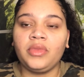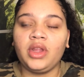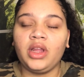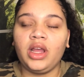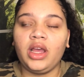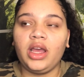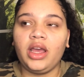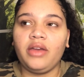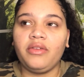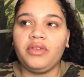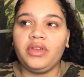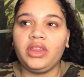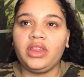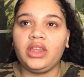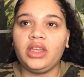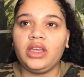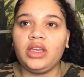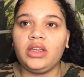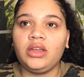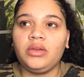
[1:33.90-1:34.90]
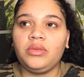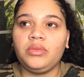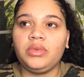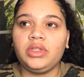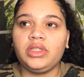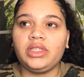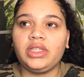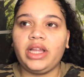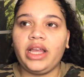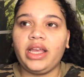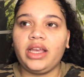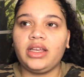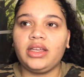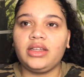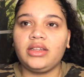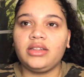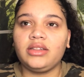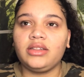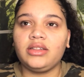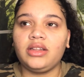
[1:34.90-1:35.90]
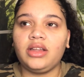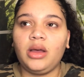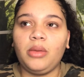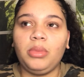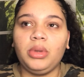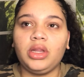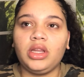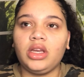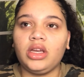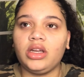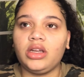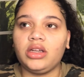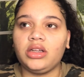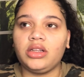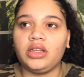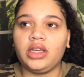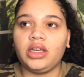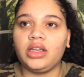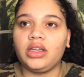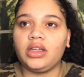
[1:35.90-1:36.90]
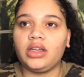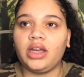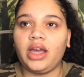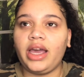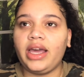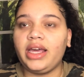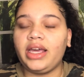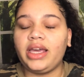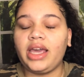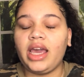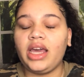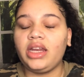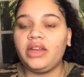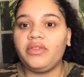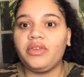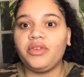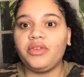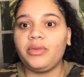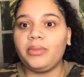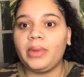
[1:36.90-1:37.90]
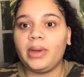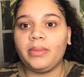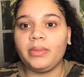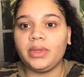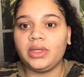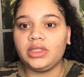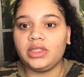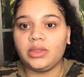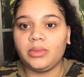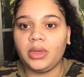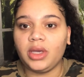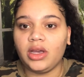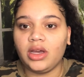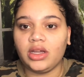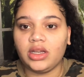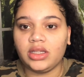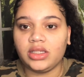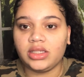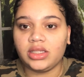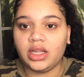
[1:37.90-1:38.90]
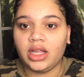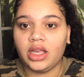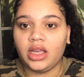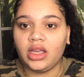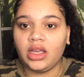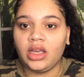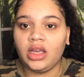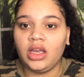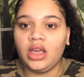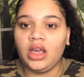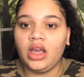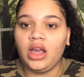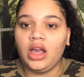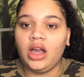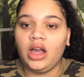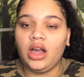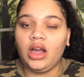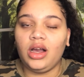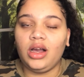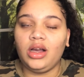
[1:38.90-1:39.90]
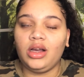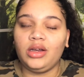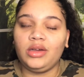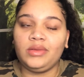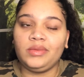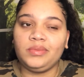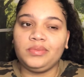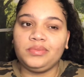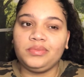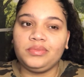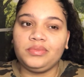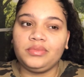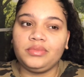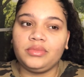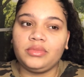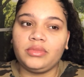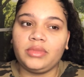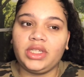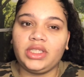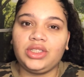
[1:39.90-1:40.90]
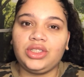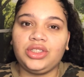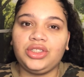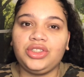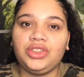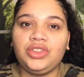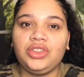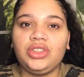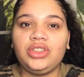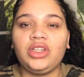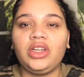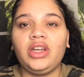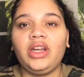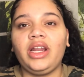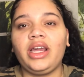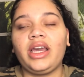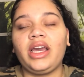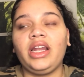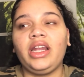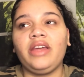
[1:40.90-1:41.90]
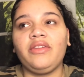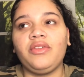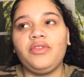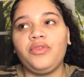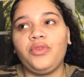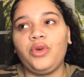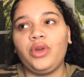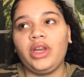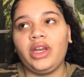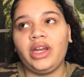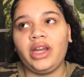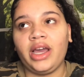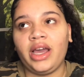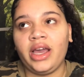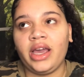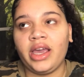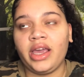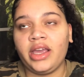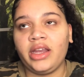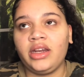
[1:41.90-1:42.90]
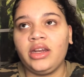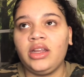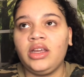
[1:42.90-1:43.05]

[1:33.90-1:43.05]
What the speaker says: everything was like a blur. Like, I can't even remember, to be honest. Like, my surgery started like at 11:49.